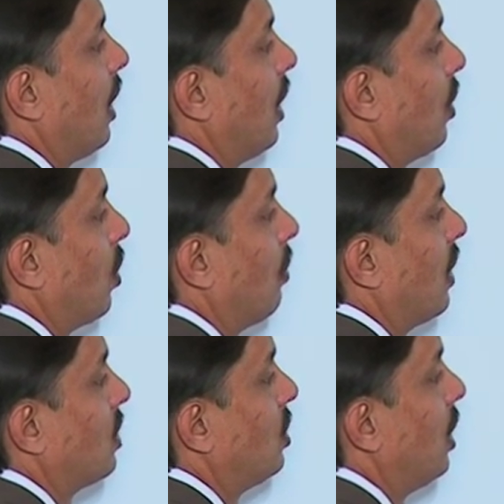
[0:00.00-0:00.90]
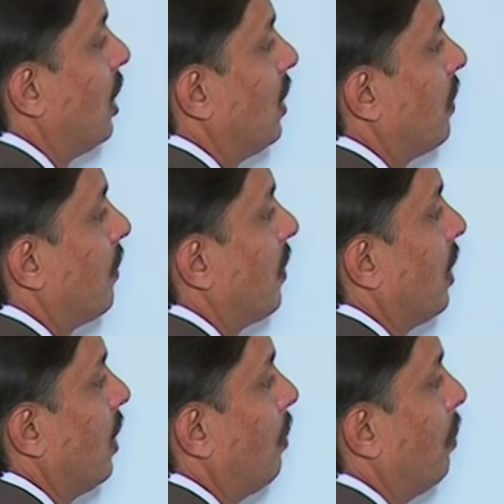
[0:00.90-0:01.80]
A comma C,
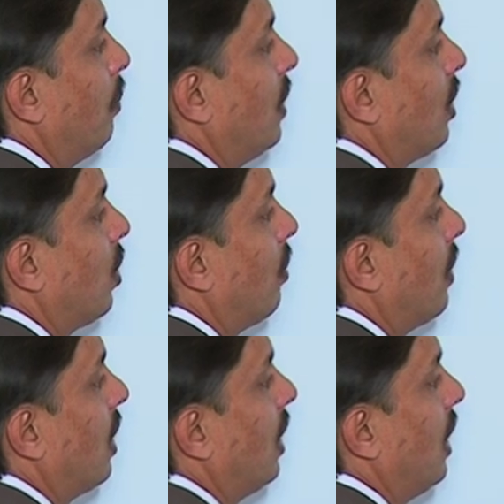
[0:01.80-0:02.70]
B comma